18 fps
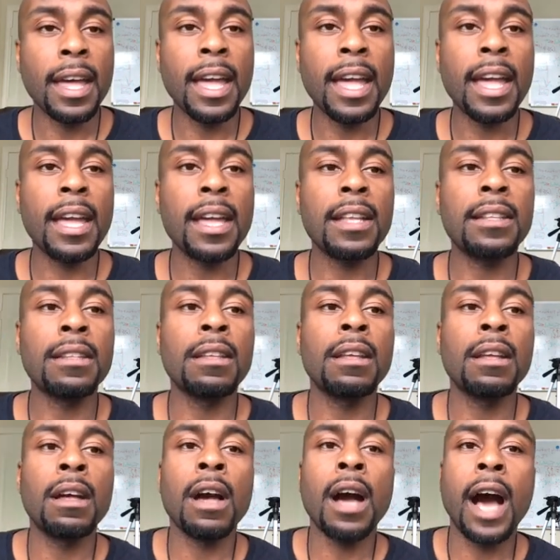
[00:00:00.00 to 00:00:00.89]
And
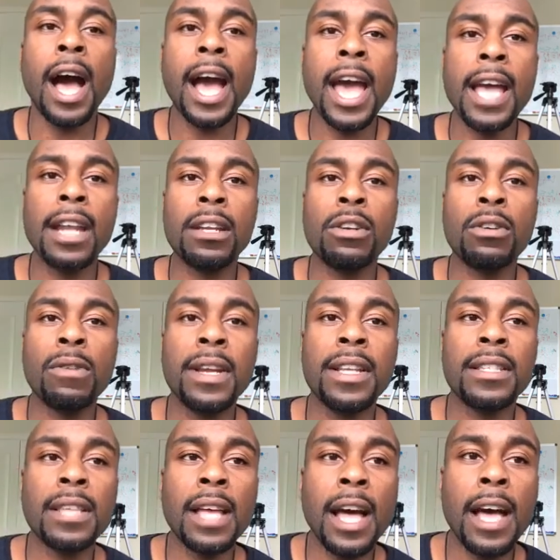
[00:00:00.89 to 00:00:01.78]
I had to
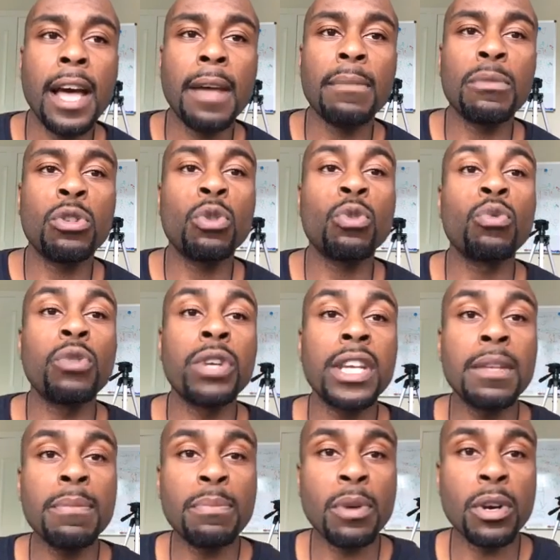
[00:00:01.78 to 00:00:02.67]
create time to
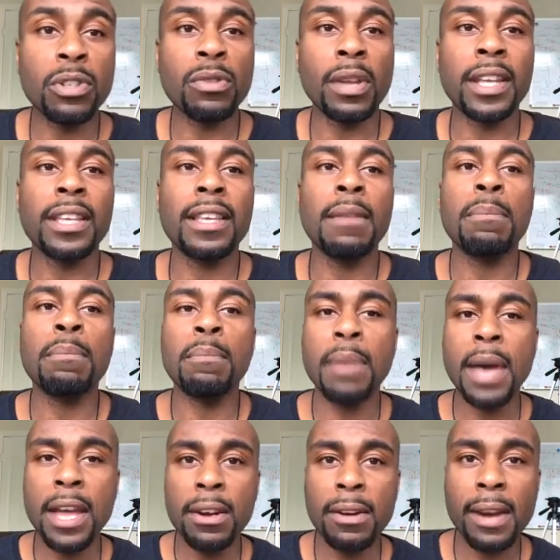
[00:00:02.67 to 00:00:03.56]
read books so I could get
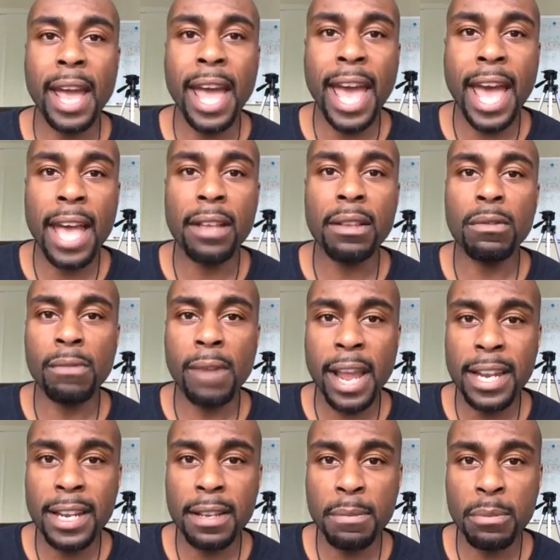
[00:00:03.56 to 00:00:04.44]
better at
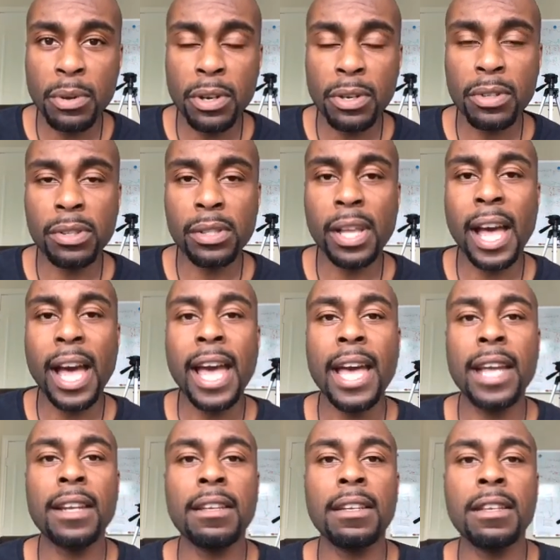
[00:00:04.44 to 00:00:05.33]
writing books. I
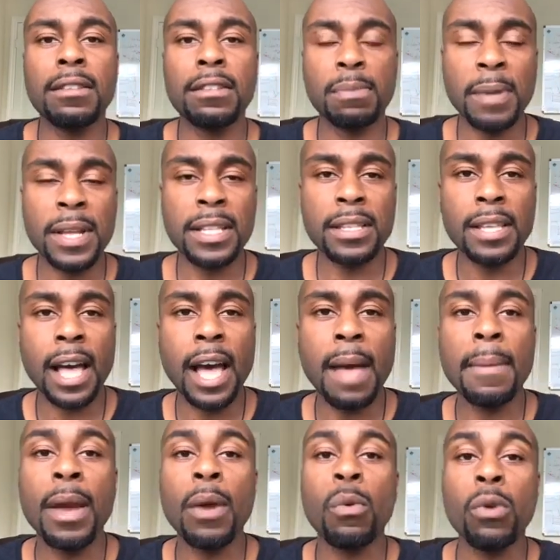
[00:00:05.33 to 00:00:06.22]
had to spend
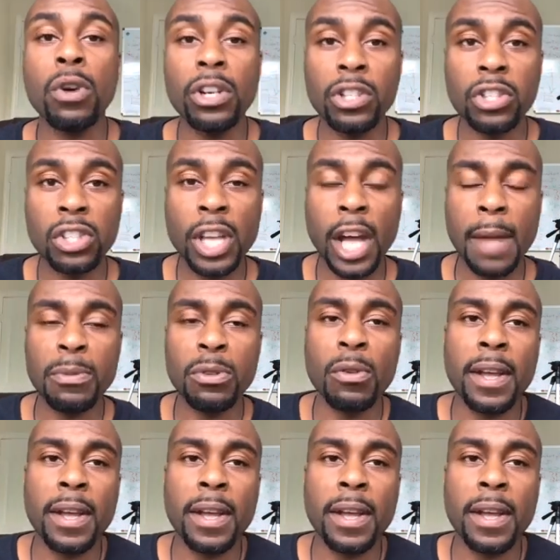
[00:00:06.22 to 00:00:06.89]
time at workshops